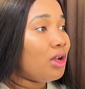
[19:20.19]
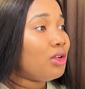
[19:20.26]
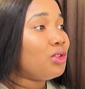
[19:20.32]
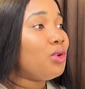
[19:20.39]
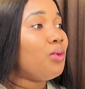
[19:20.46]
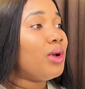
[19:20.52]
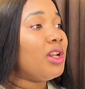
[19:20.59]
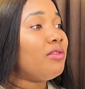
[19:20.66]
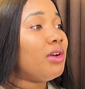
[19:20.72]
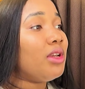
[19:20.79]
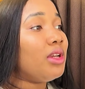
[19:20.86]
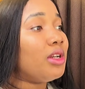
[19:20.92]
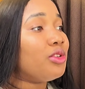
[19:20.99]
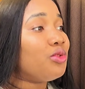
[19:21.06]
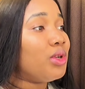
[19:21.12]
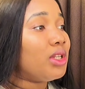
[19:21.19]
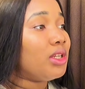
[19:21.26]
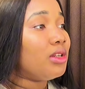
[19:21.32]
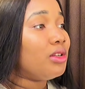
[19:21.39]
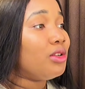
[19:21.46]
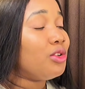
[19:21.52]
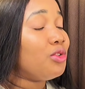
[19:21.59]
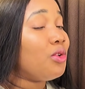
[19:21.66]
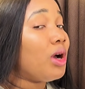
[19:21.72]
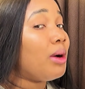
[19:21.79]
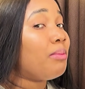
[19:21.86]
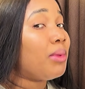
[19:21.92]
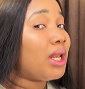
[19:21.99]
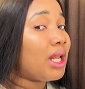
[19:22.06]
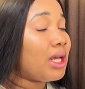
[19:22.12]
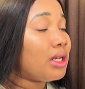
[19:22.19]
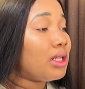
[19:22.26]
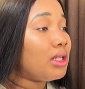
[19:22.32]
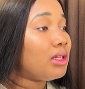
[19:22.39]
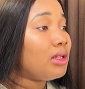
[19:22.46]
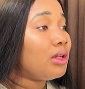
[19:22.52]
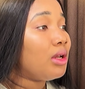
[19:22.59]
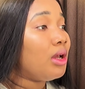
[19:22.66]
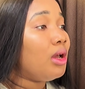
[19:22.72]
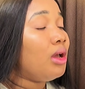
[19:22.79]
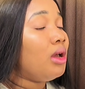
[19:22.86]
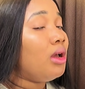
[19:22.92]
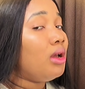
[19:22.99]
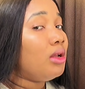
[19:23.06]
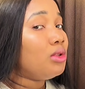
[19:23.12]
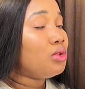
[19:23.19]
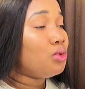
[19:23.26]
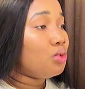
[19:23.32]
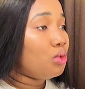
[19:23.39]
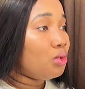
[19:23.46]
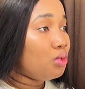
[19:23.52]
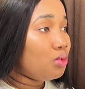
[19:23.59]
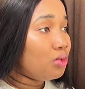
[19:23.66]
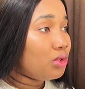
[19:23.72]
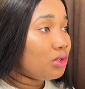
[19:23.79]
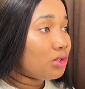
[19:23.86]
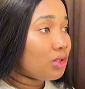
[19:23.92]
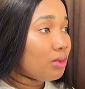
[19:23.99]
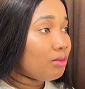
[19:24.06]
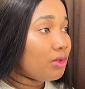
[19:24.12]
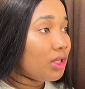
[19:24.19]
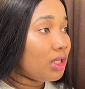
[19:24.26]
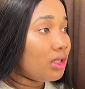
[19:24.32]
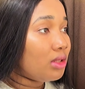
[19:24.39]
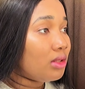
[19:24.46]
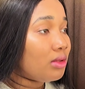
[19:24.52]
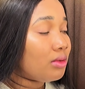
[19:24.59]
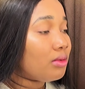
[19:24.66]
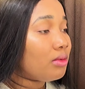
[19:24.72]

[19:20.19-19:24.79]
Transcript: So whenever you are trading, you are planning to lose something